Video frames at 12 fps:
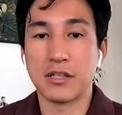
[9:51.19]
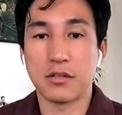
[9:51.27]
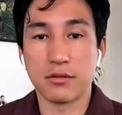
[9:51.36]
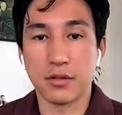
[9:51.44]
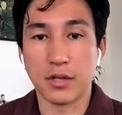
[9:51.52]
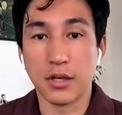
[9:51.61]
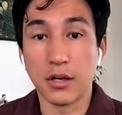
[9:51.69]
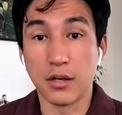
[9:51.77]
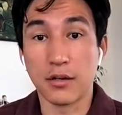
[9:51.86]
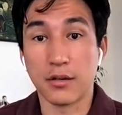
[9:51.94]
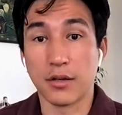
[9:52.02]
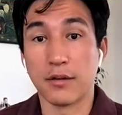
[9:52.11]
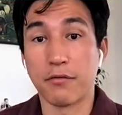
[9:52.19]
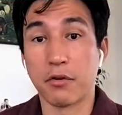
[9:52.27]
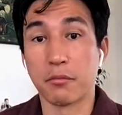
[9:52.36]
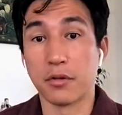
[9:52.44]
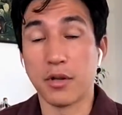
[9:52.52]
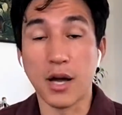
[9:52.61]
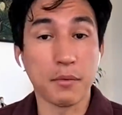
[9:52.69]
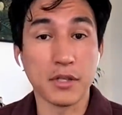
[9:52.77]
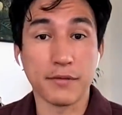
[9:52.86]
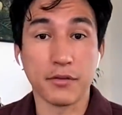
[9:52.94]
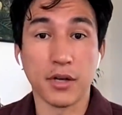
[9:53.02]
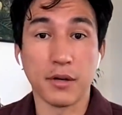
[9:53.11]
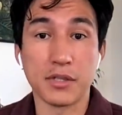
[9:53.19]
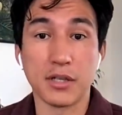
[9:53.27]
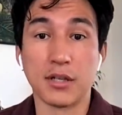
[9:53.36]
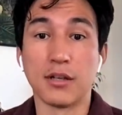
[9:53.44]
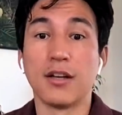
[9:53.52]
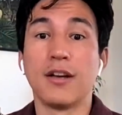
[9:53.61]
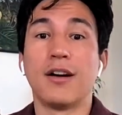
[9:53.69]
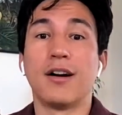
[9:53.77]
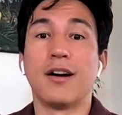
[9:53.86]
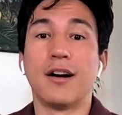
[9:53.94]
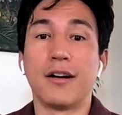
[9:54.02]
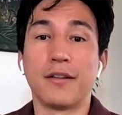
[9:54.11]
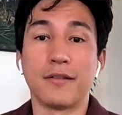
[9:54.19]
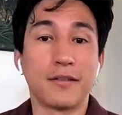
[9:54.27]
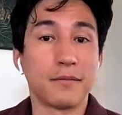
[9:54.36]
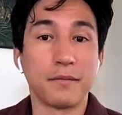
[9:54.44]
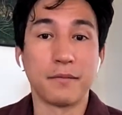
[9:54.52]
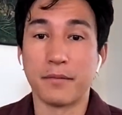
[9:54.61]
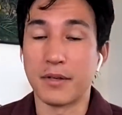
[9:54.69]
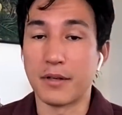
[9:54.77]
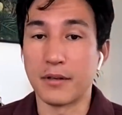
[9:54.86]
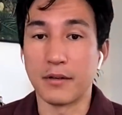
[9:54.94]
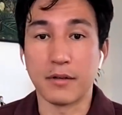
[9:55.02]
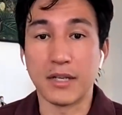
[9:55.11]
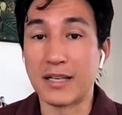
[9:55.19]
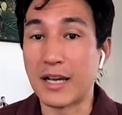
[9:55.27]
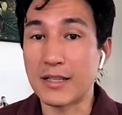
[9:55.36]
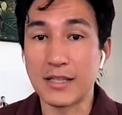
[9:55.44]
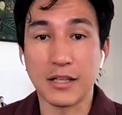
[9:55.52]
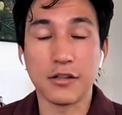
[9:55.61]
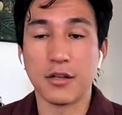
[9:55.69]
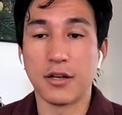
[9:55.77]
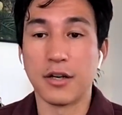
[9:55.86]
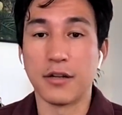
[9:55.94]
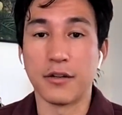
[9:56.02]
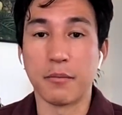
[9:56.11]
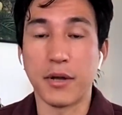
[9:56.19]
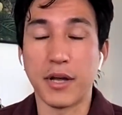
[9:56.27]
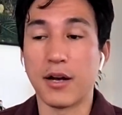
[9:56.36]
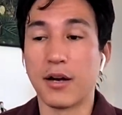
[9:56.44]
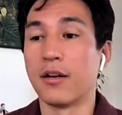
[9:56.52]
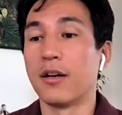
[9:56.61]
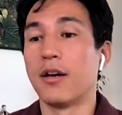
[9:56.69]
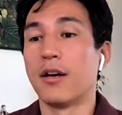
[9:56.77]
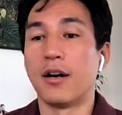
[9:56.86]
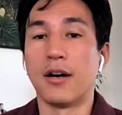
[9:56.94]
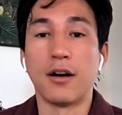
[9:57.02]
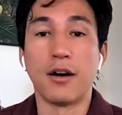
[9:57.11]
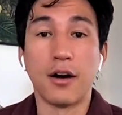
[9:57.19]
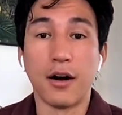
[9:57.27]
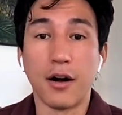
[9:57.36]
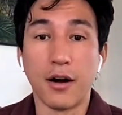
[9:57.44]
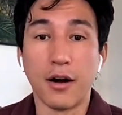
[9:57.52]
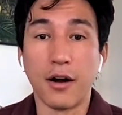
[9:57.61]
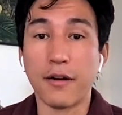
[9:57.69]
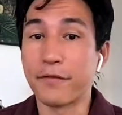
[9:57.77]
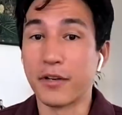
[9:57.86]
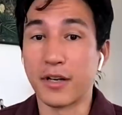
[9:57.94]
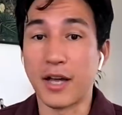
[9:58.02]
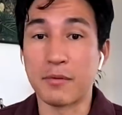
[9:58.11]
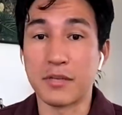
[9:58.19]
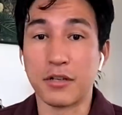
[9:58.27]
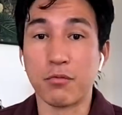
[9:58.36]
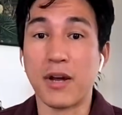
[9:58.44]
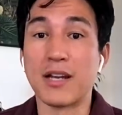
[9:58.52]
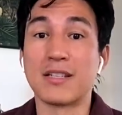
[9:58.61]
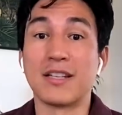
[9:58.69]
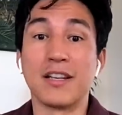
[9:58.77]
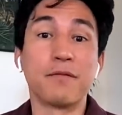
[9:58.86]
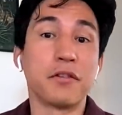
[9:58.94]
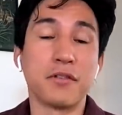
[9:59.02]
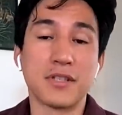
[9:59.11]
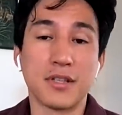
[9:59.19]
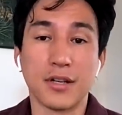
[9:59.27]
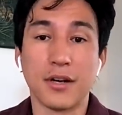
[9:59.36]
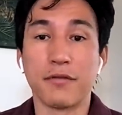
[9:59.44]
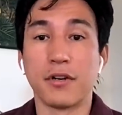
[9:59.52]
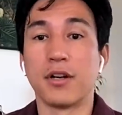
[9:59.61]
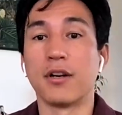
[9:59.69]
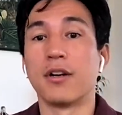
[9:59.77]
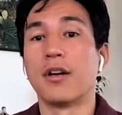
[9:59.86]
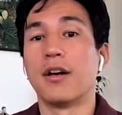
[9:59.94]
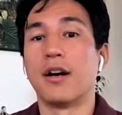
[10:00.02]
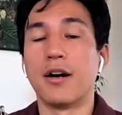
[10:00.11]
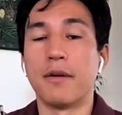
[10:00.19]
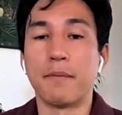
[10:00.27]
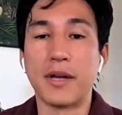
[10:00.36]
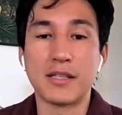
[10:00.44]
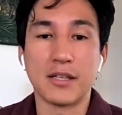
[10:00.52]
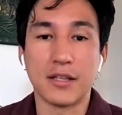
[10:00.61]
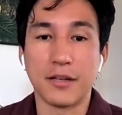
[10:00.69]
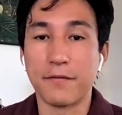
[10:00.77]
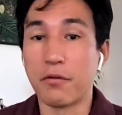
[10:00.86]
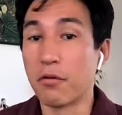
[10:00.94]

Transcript: Cecile de Jongh, the former lobbyist for Epstein, uh, connecting uh, the pair, uh, offering Epstein ways to influence the governor, uh, basically